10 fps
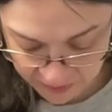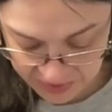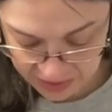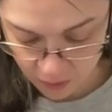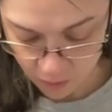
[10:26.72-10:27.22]

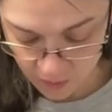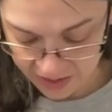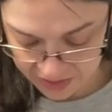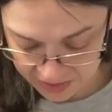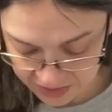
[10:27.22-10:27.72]
be
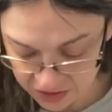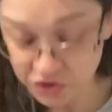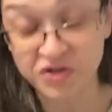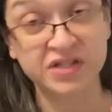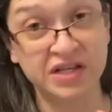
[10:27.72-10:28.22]
quite an
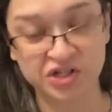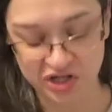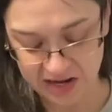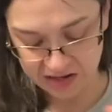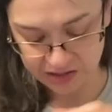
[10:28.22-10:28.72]
interesting
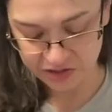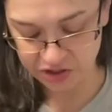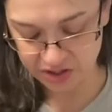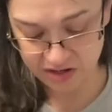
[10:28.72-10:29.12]
challenge,